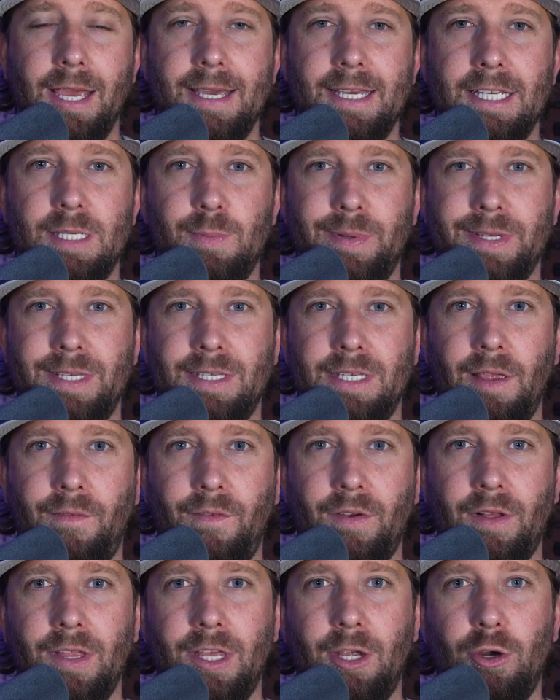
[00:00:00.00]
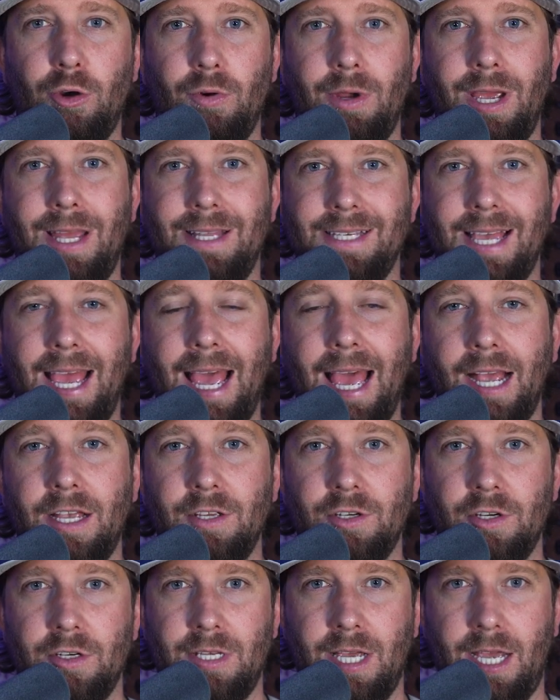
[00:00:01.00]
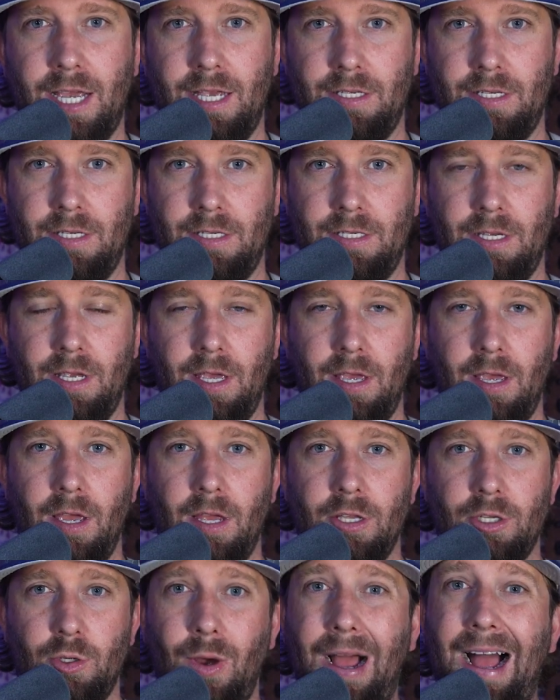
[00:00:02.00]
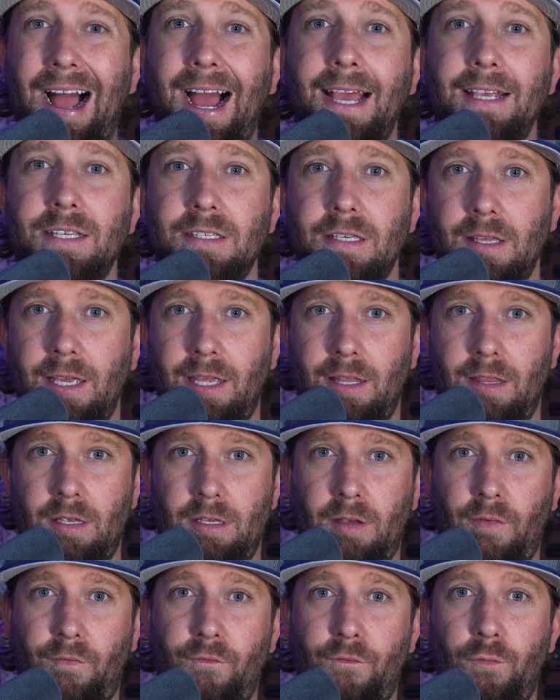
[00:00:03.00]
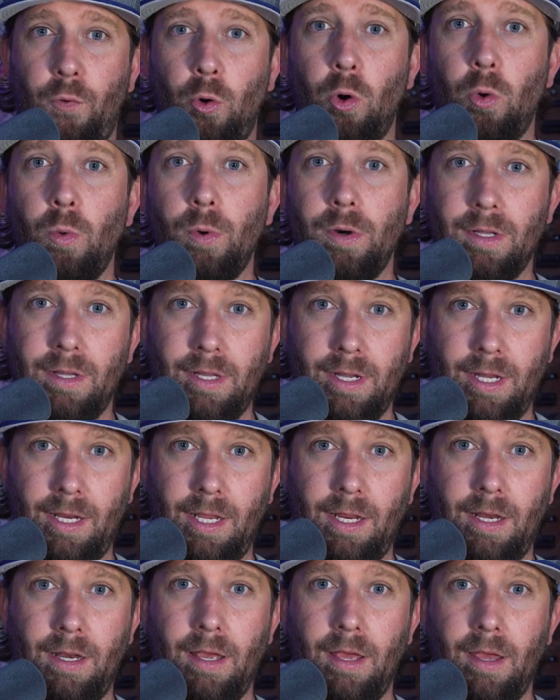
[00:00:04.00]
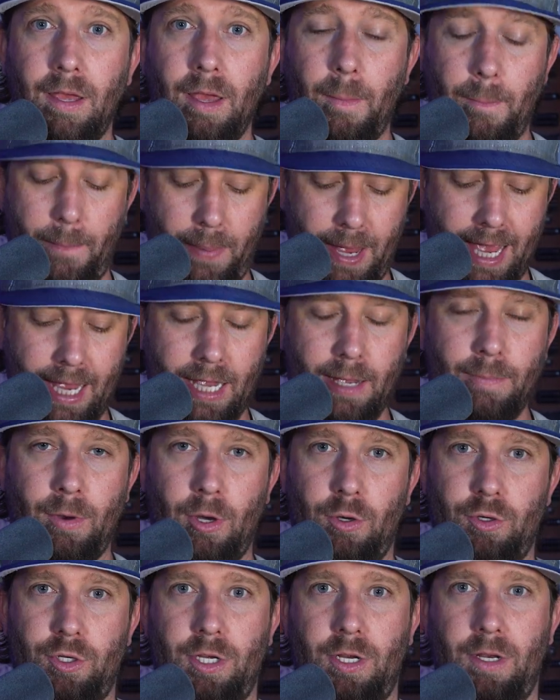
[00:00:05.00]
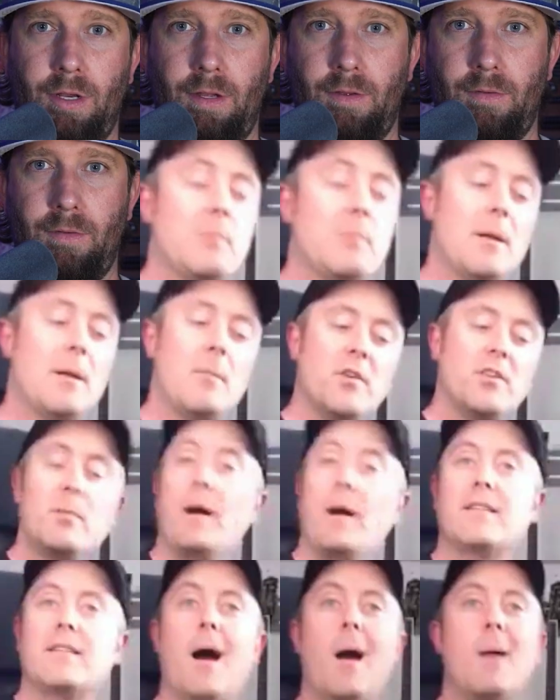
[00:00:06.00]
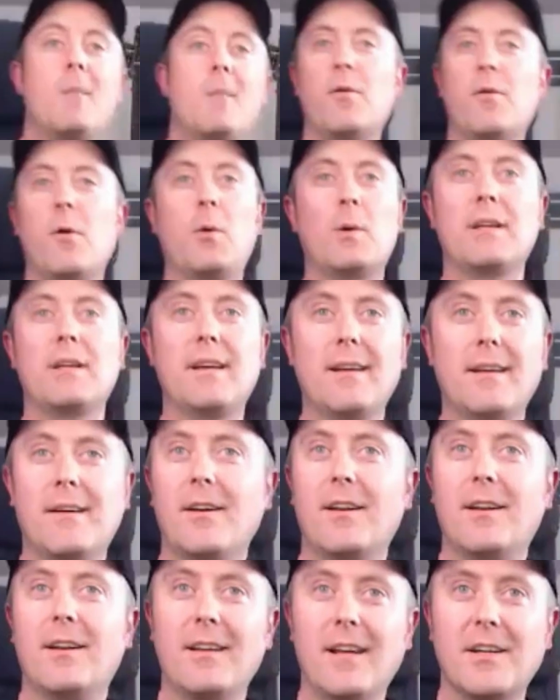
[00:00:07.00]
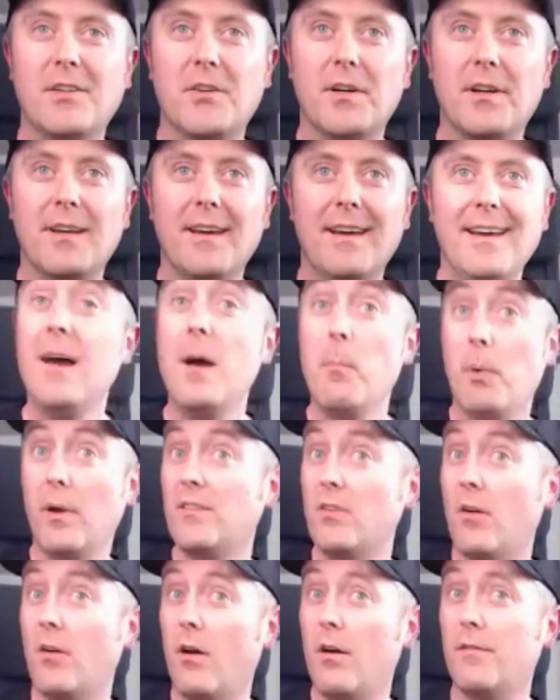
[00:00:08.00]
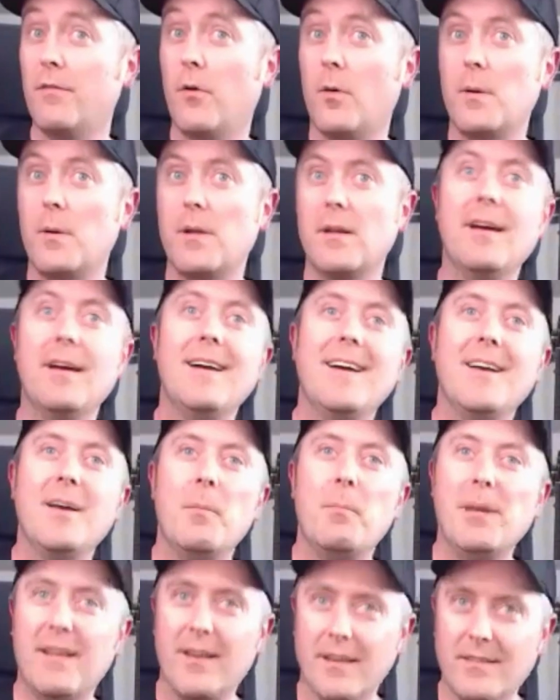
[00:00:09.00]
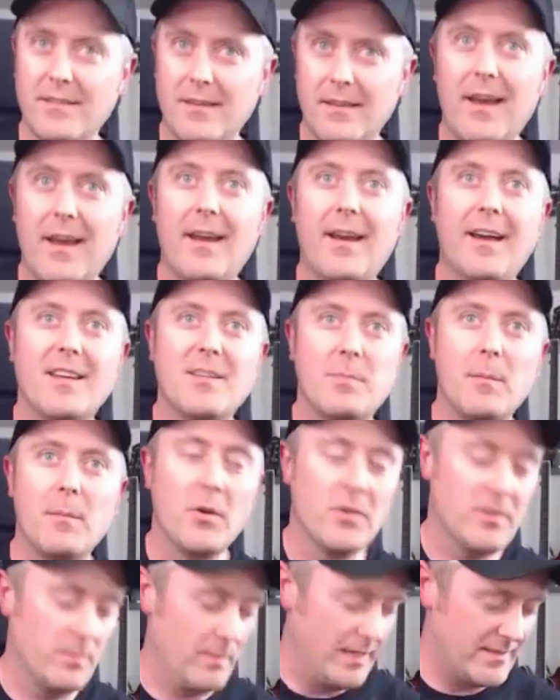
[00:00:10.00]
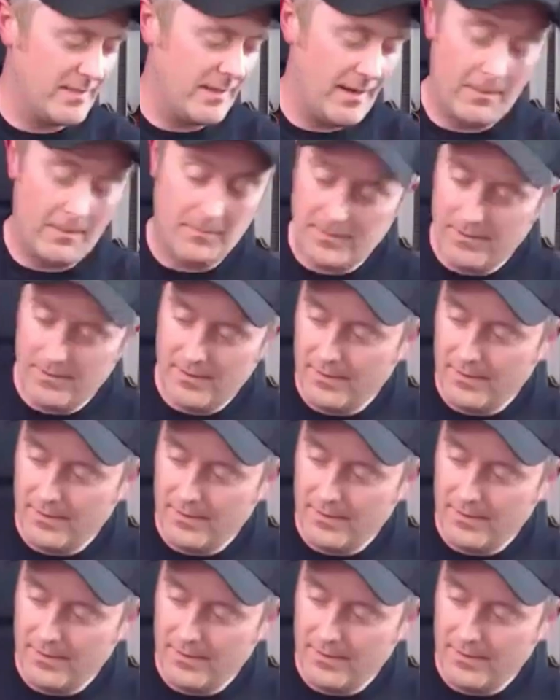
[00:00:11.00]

he specifically creates exercises to isolate this forward leaning pick motion. spend most of my time forward leaning on an electric, but it's hard for me. Because of that, I spend most of my time